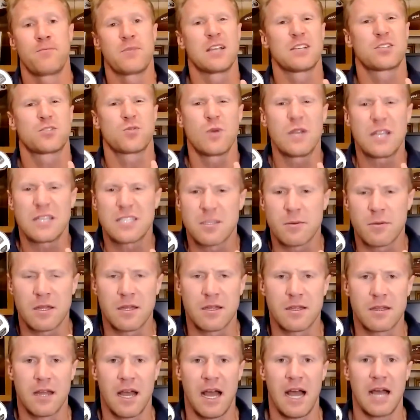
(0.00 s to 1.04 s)
this week some of
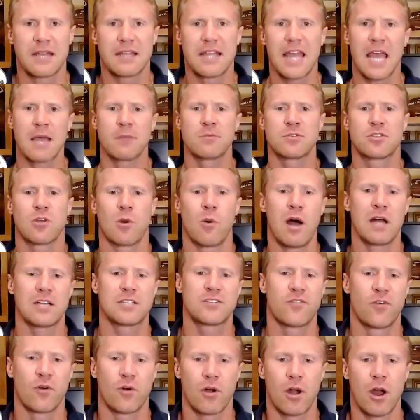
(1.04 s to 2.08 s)
the uh, games to
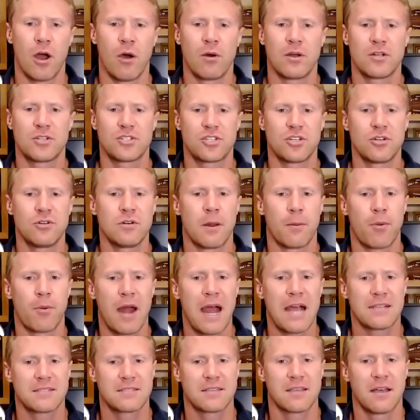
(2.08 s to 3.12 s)
watch for OSU,
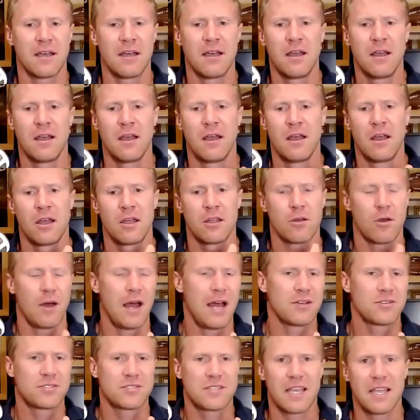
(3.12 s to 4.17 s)
Nebraska,
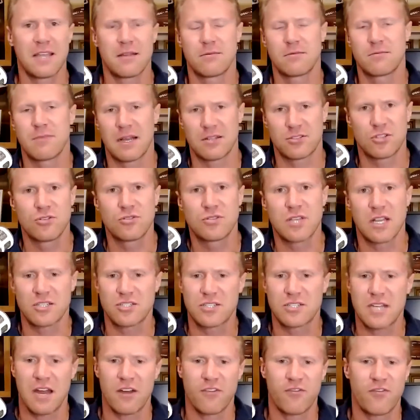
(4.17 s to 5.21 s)
Ohio State, about two
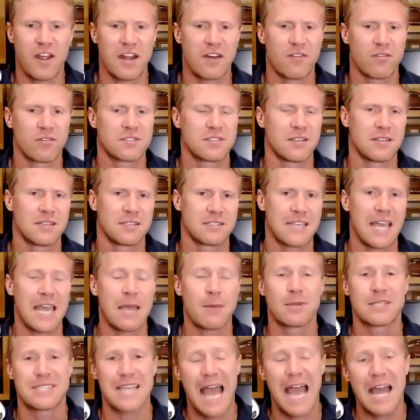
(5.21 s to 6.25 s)
touchdown favorites in this
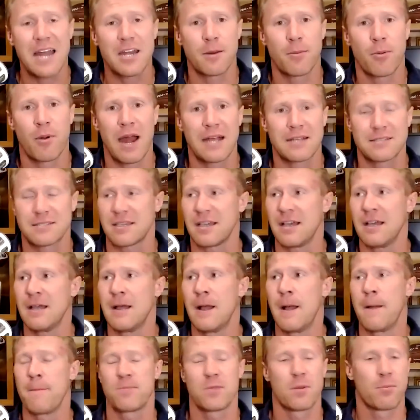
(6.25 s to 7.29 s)
game. It's at Nebraska.
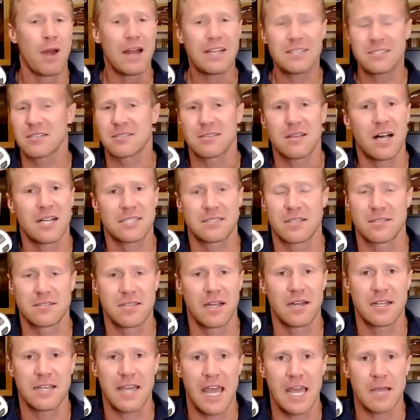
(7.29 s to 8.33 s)
Nebraska's lost a
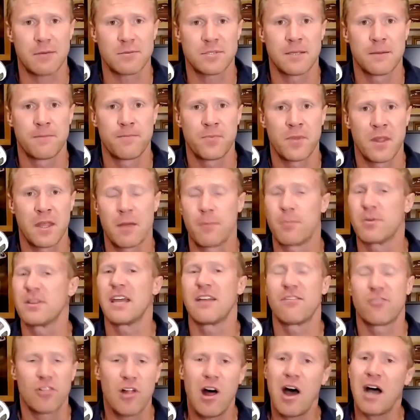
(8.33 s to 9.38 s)
ton of games, but
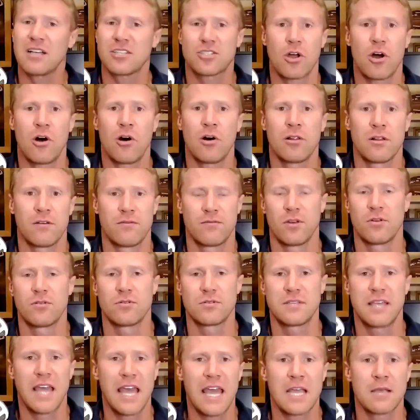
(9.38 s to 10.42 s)
they've lost all of
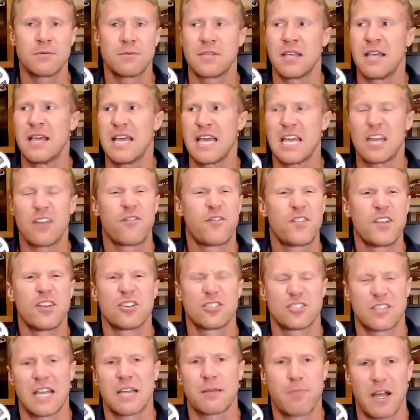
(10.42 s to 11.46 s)
those games, it
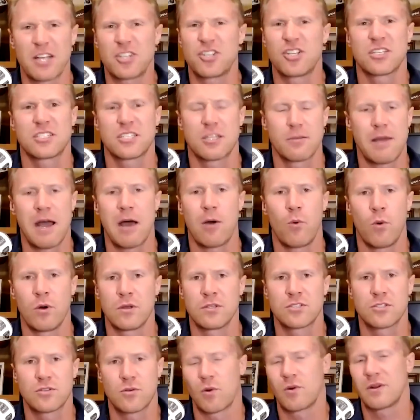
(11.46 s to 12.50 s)
feels like, by just about one
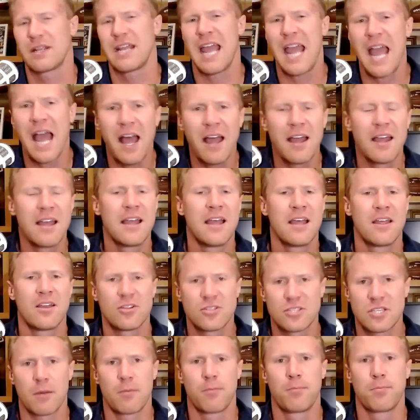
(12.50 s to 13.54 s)
score. Yeah,
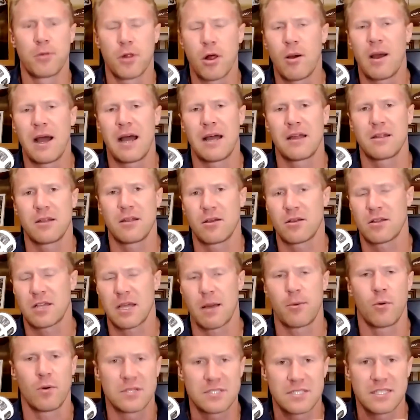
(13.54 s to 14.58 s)
there's a couple blowout, you know, a
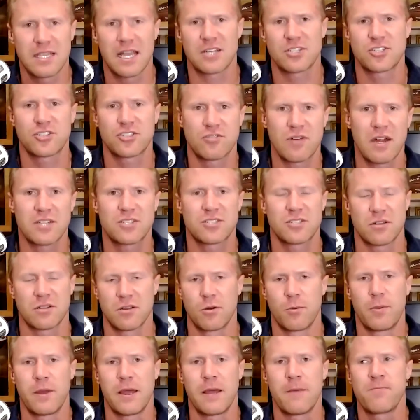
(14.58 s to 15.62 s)
couple ones that got stretched a
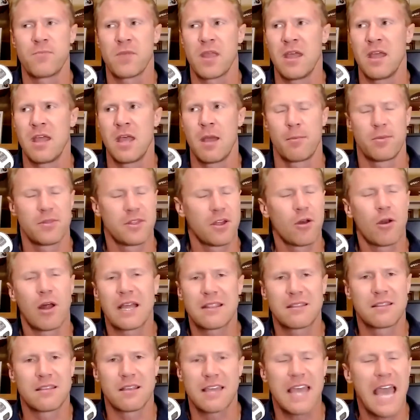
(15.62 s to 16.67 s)
little bit, but they're
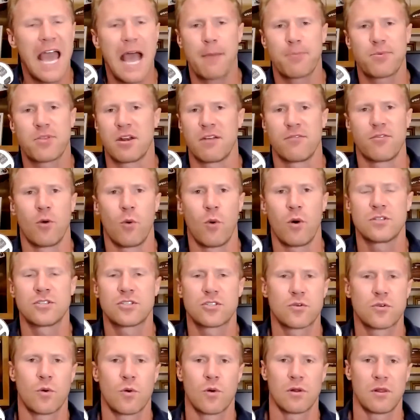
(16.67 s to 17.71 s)
like the captain of the one
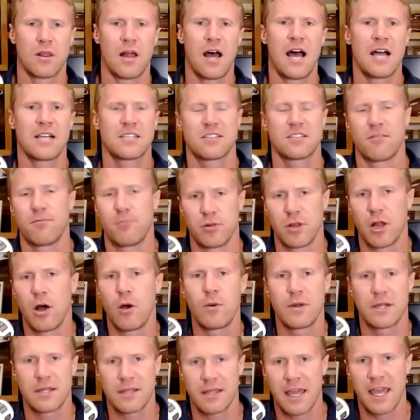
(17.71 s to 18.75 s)
score loss of
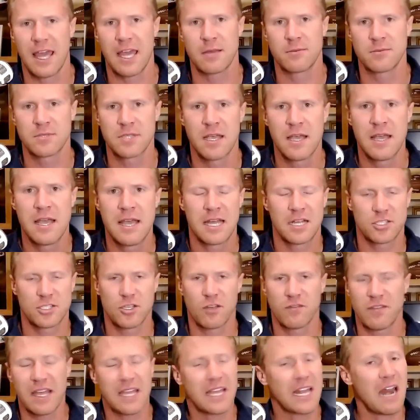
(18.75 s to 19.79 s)
blowing games. And
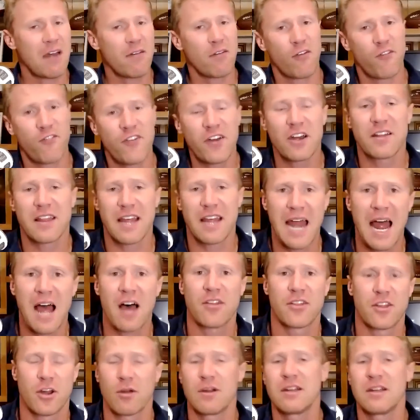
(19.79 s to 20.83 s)
so if they can ever figure that
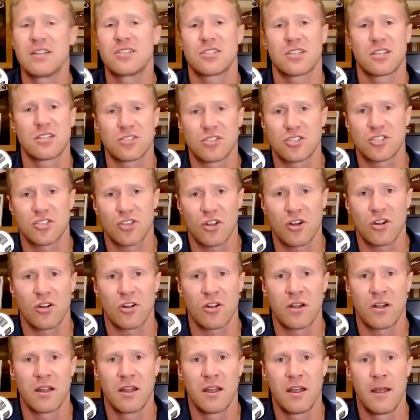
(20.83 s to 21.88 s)
out, there is
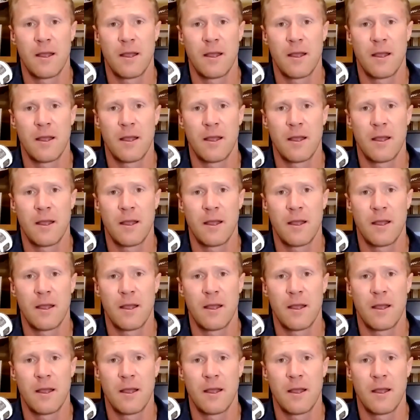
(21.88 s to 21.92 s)
concern,